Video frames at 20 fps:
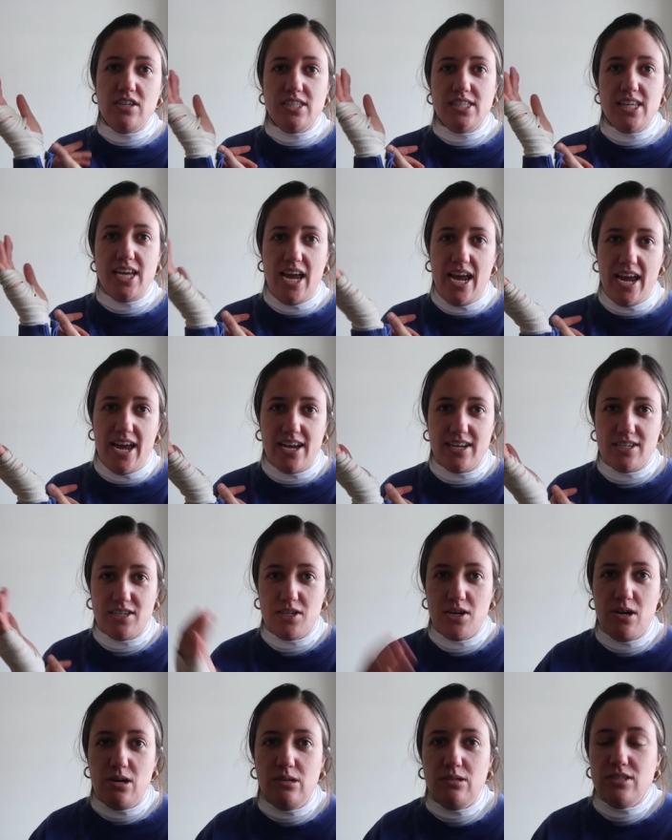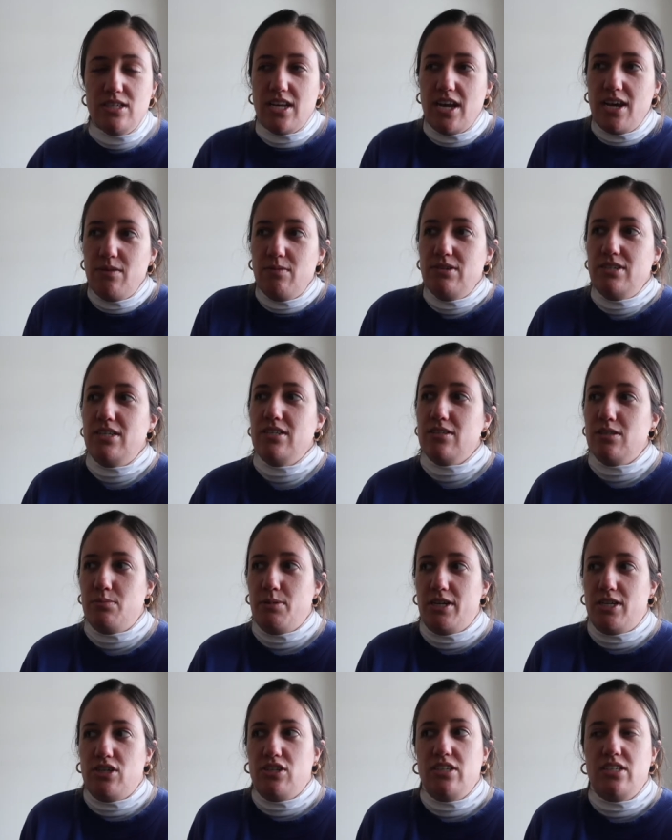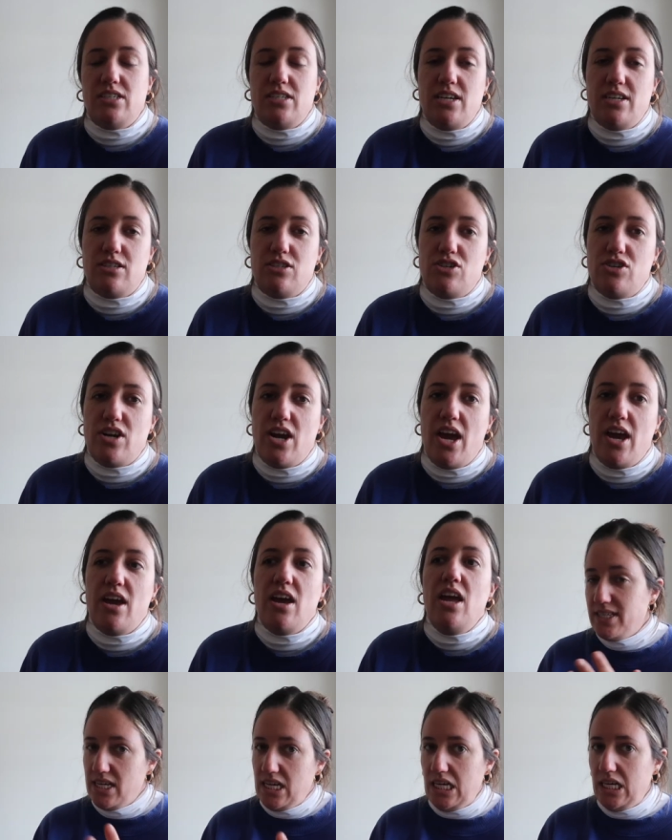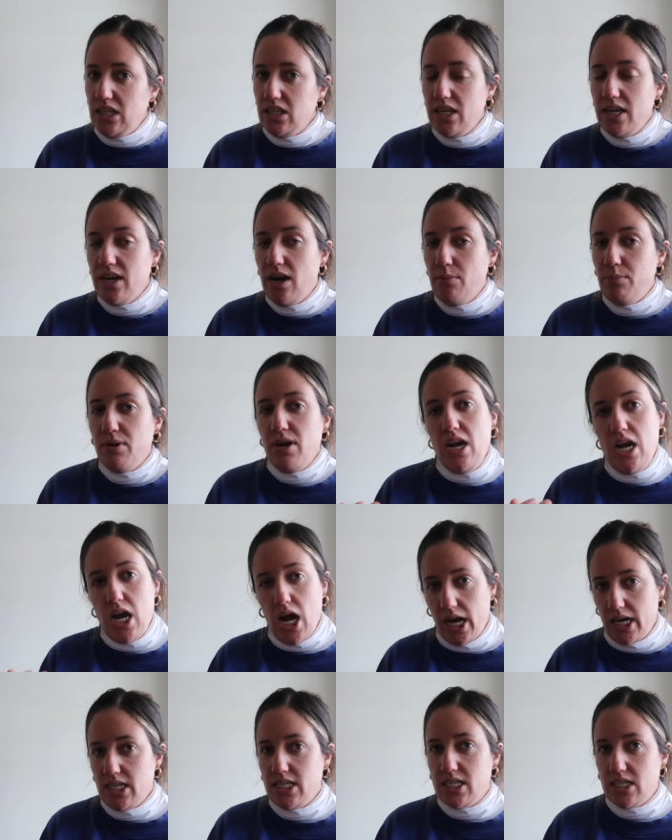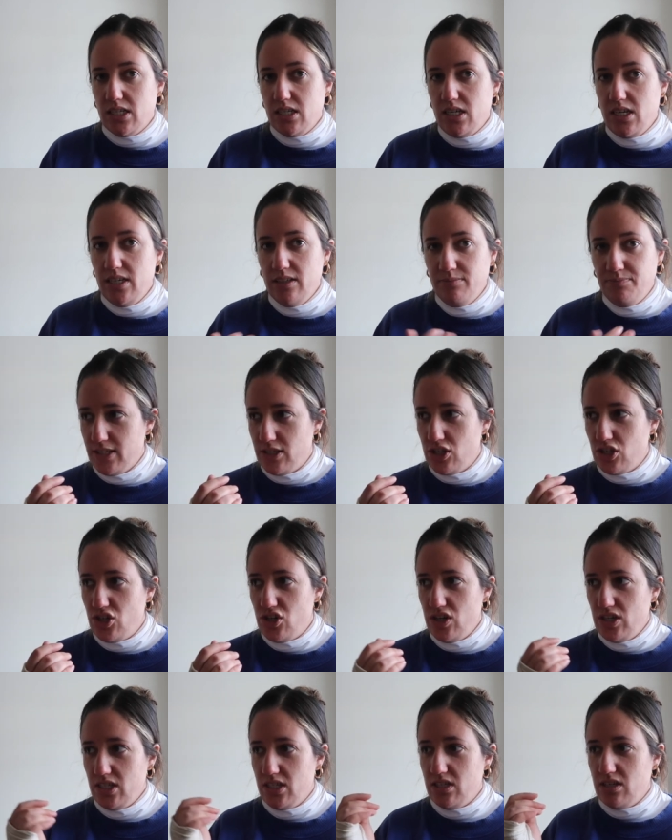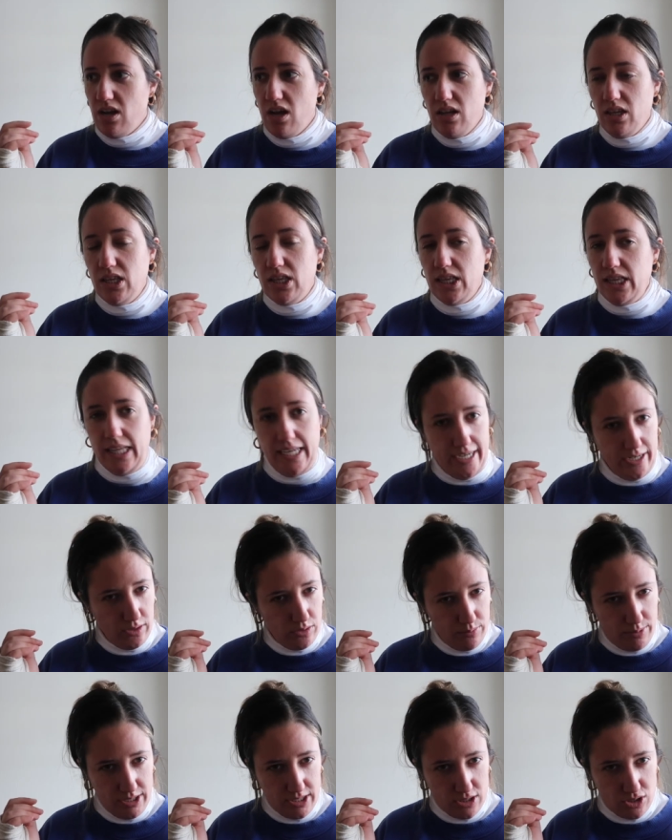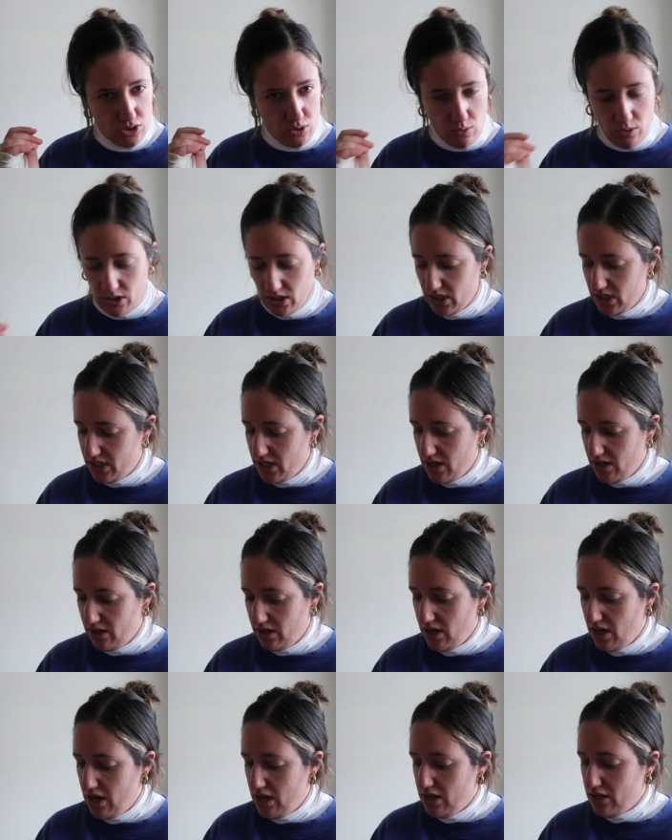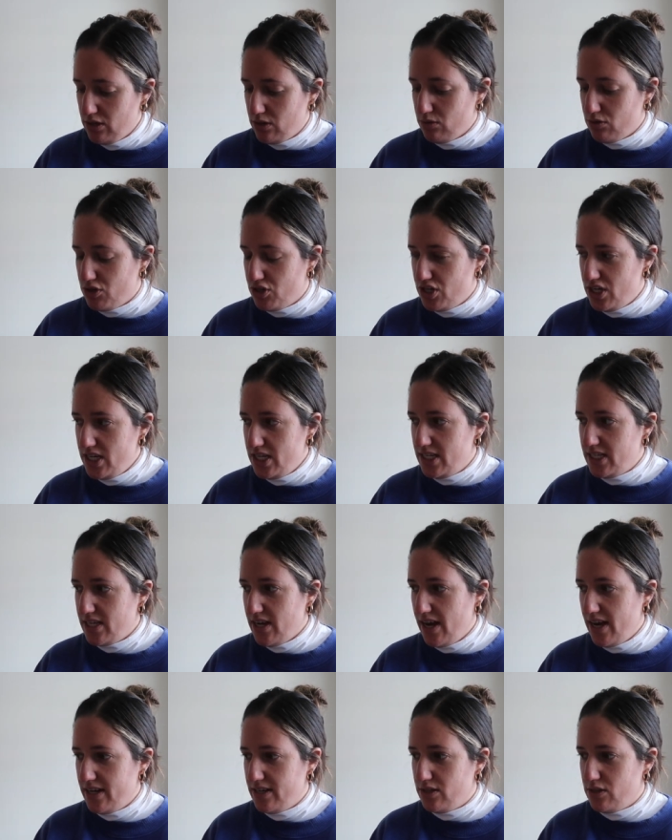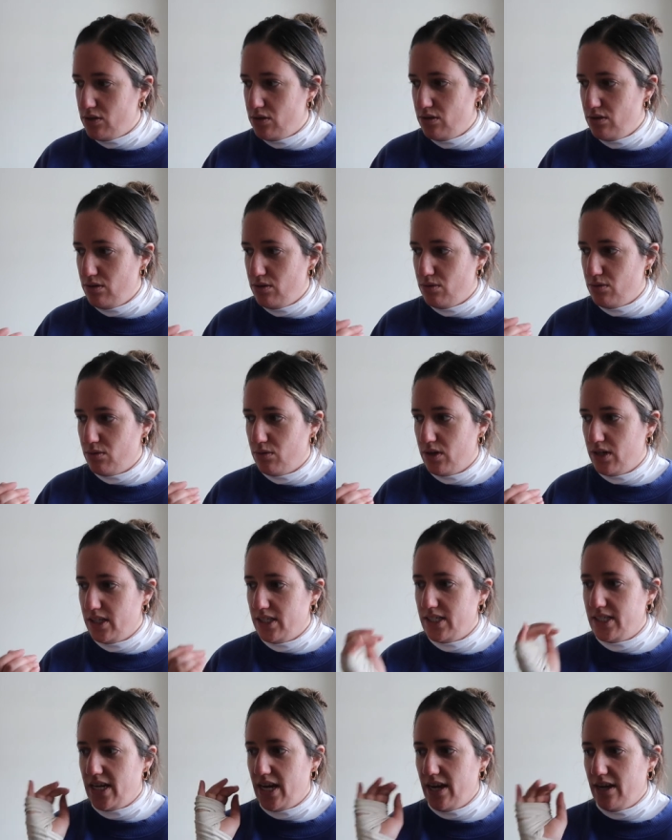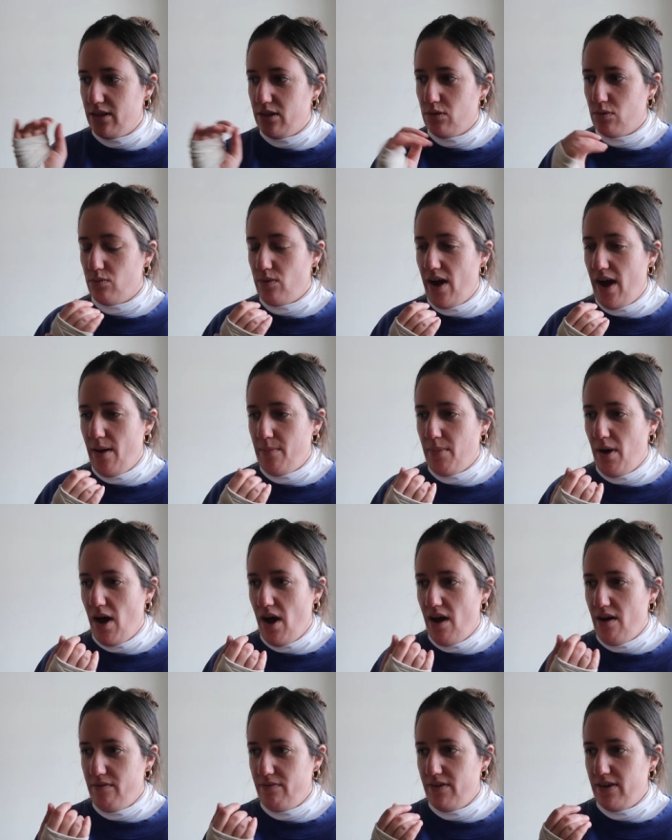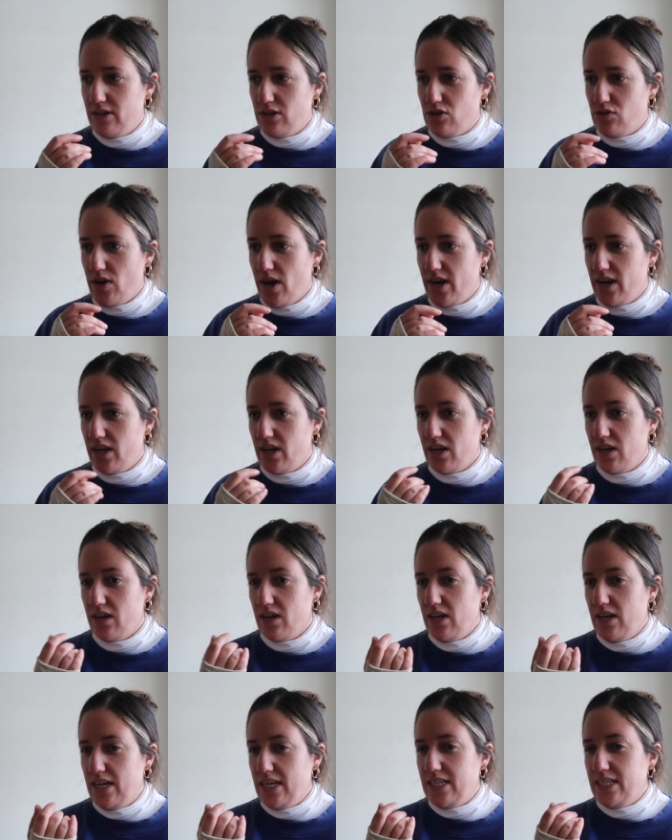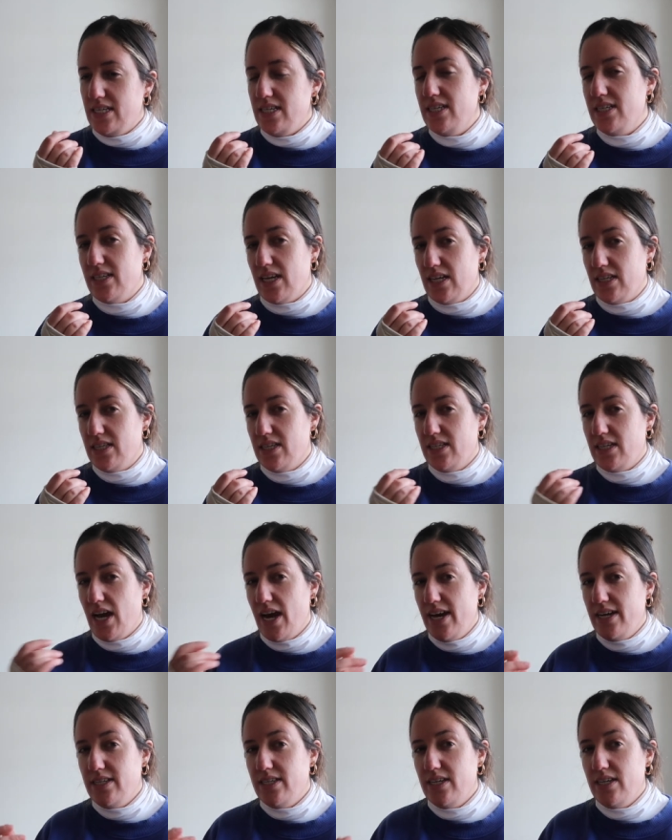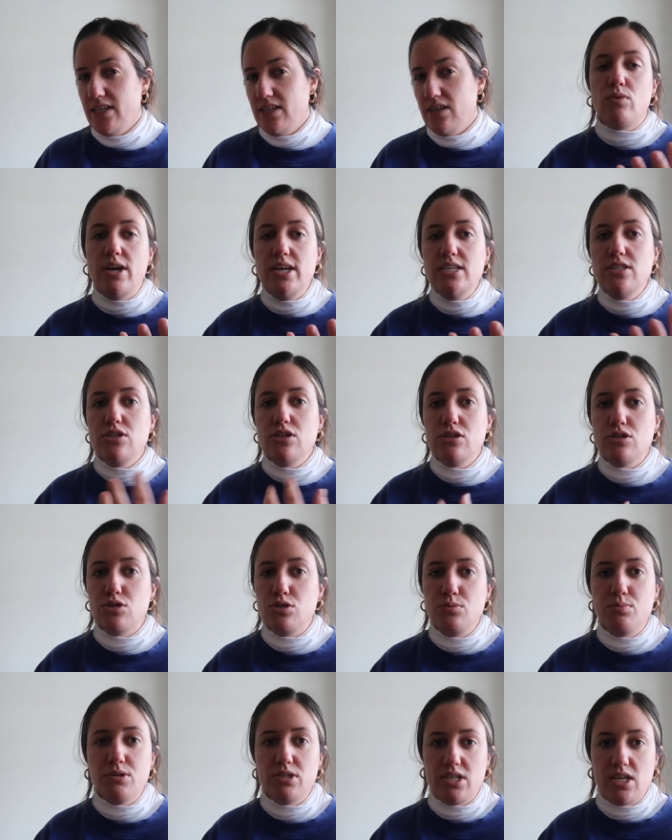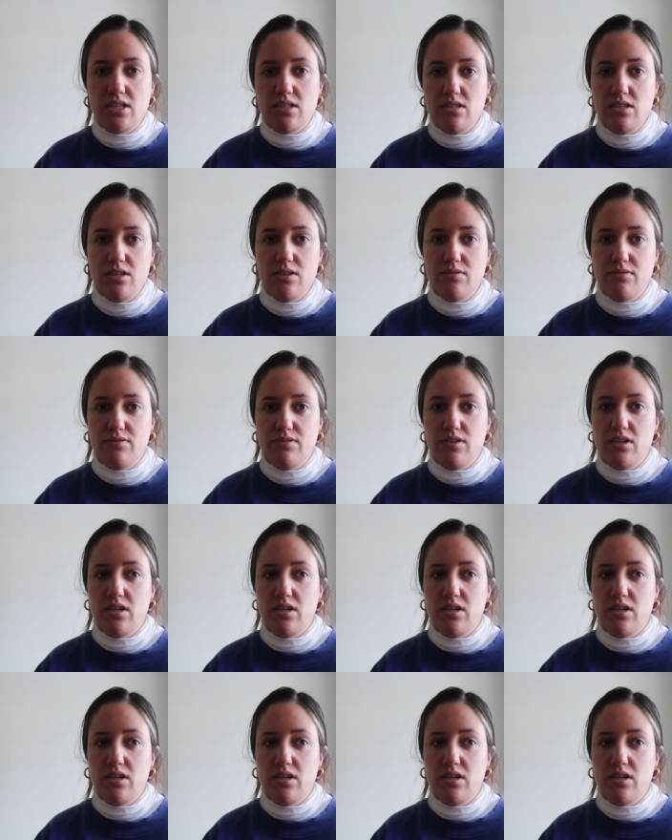as the hand goes, I went to the specialist yesterday. It's healing up nicely. It's just a little bit sore still. So she said to take the wrap off and try to desensitize it. Wrists are super sensitive